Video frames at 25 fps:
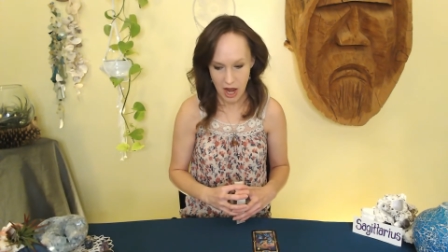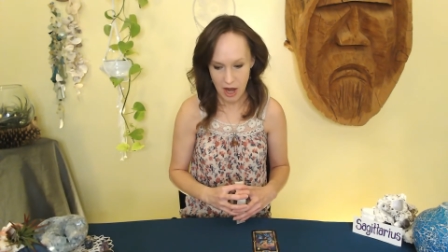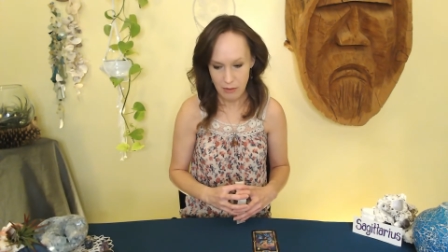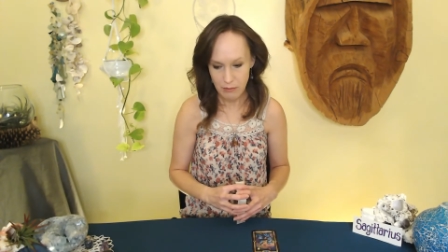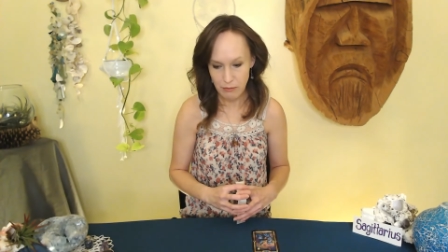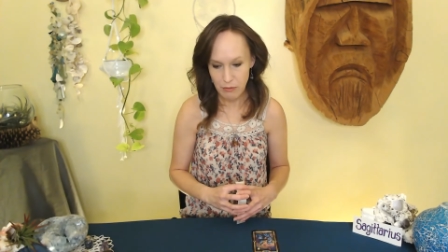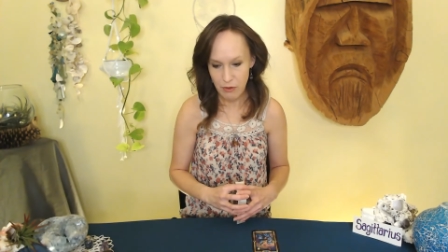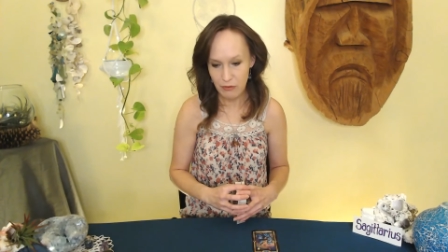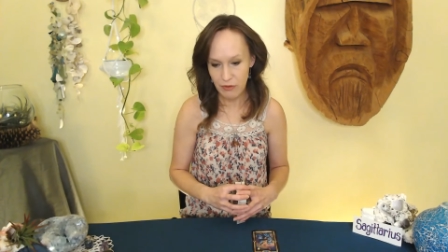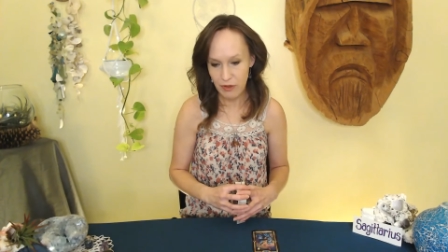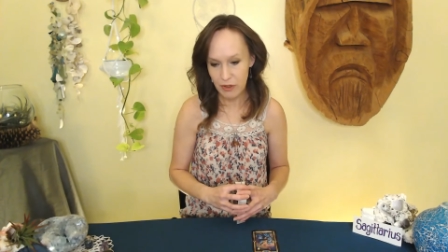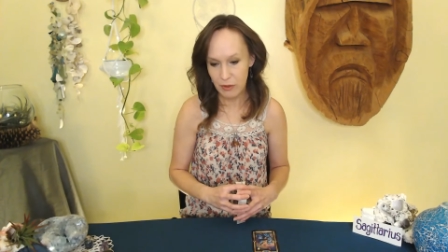
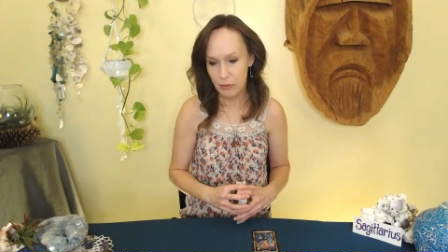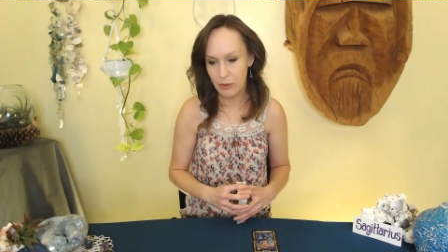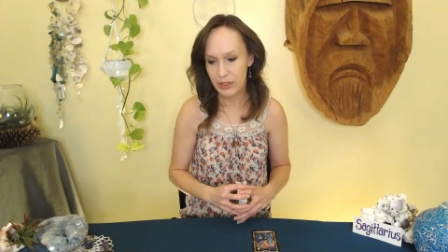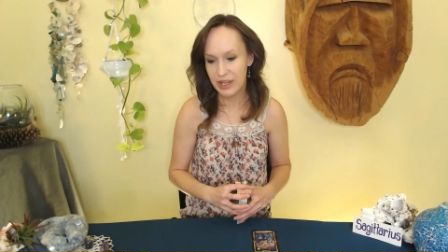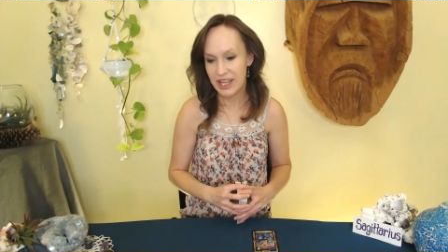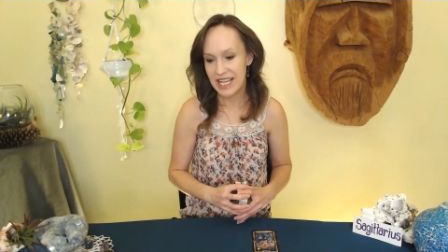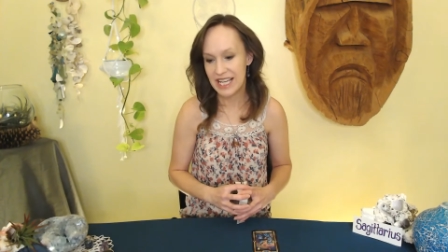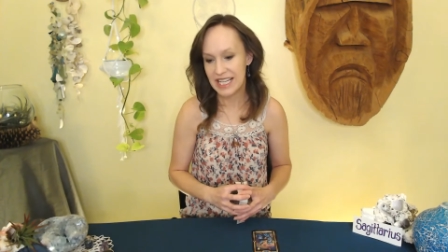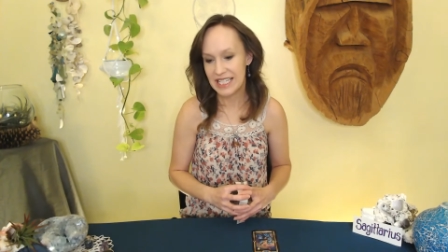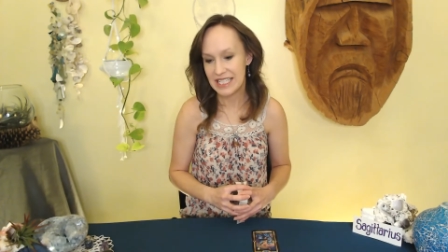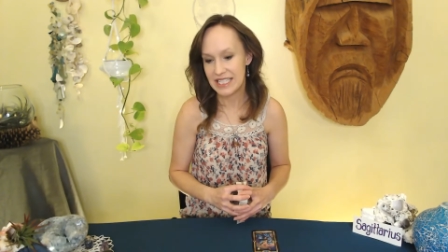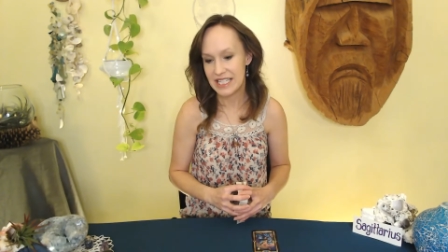moving
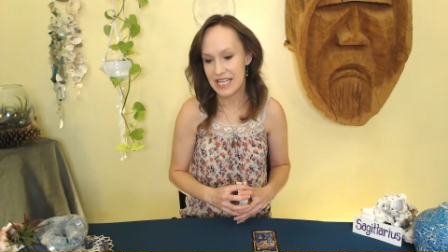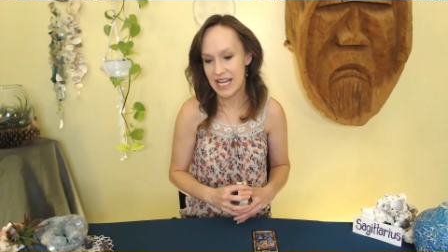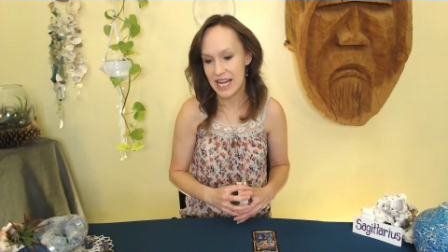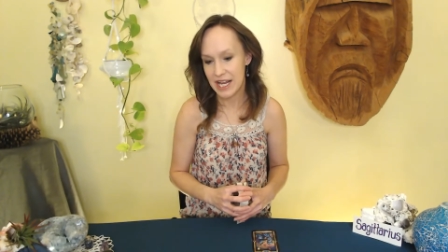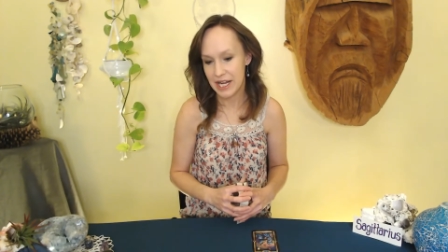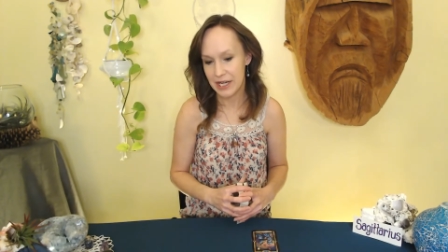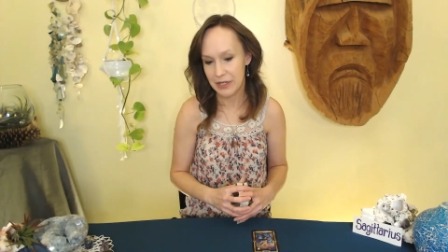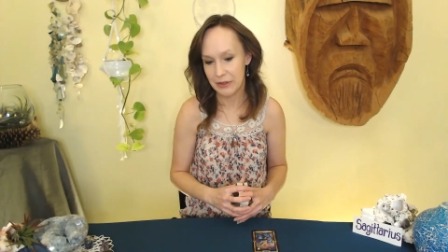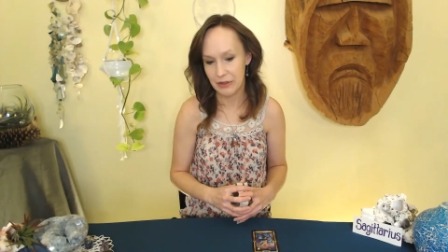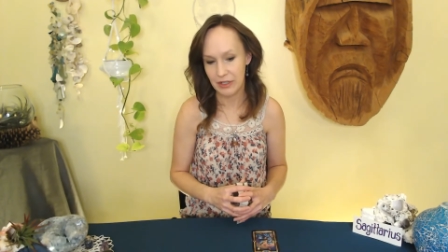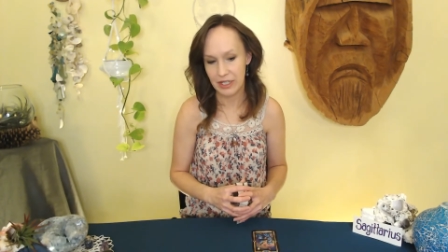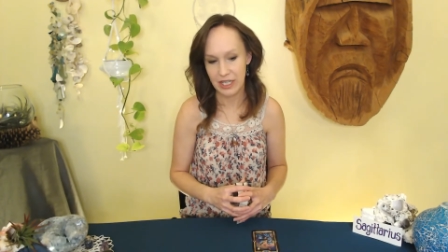with
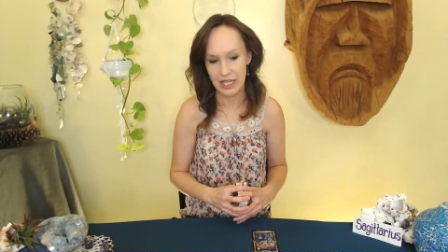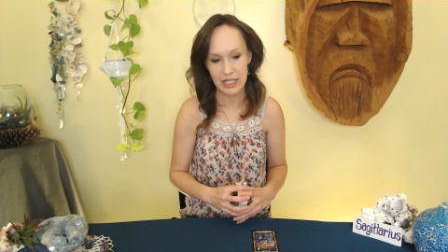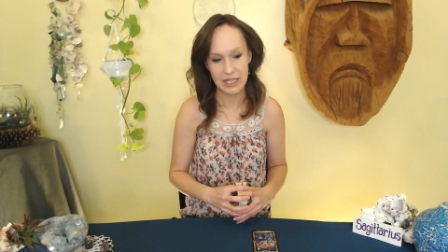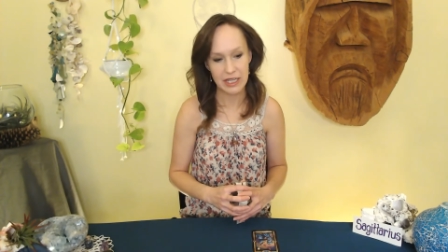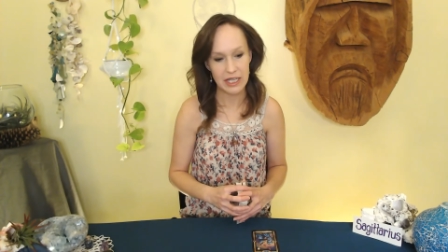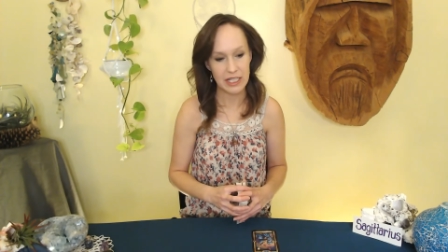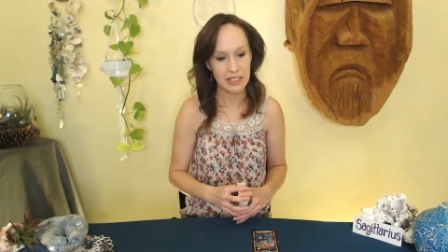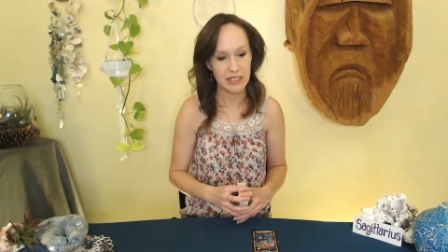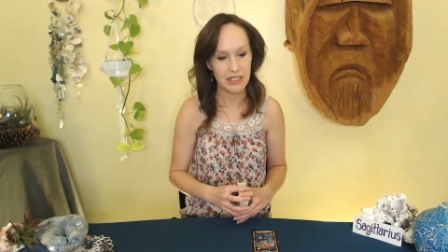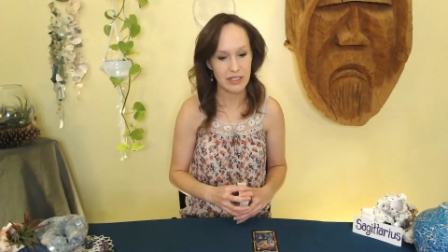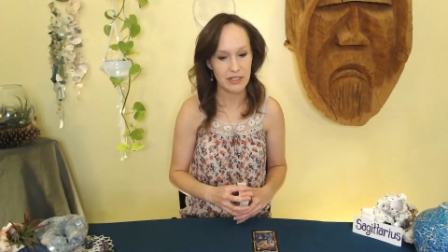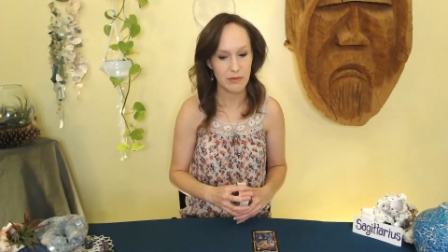integrity.
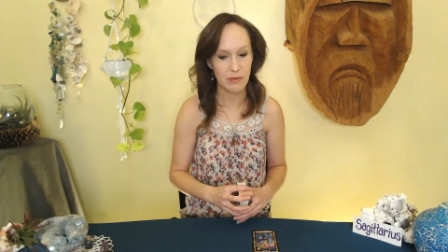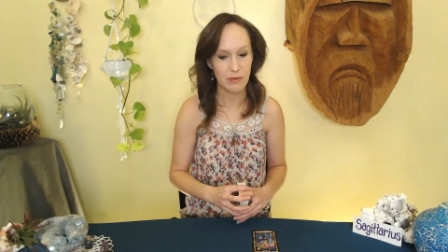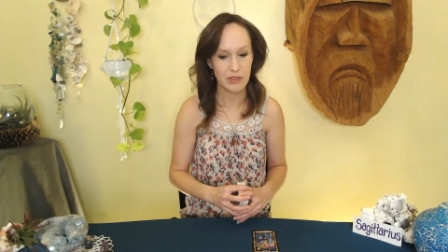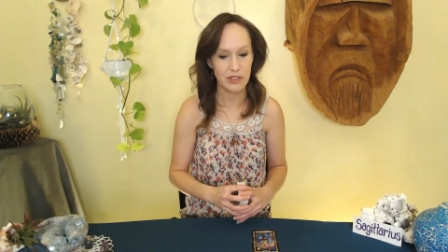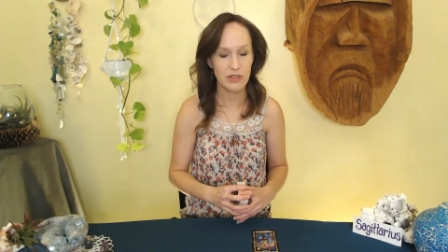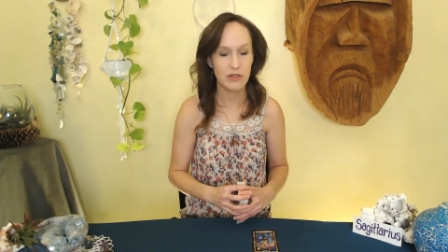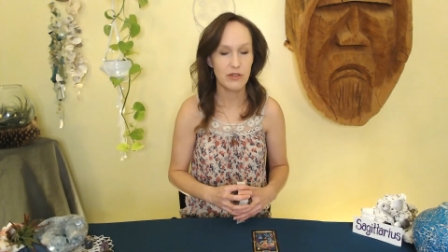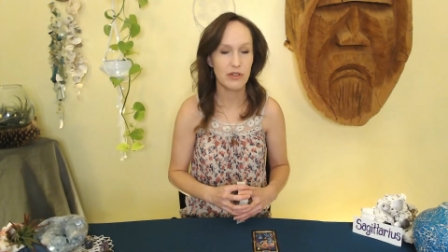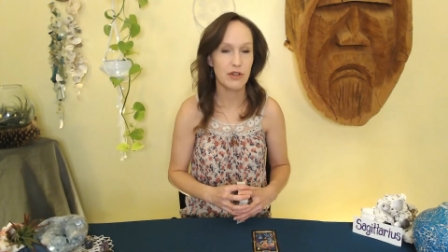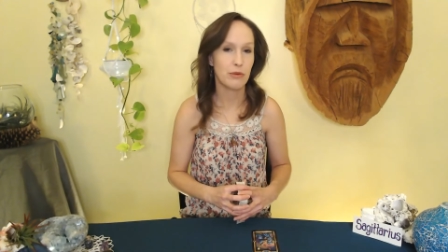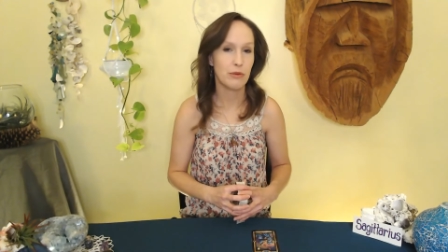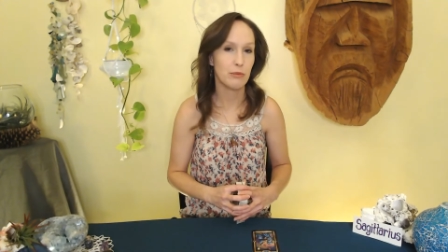This is
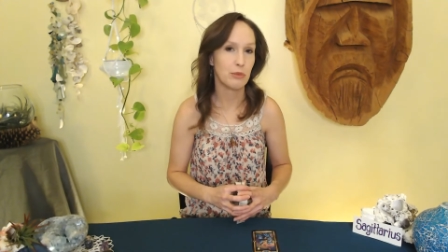what's going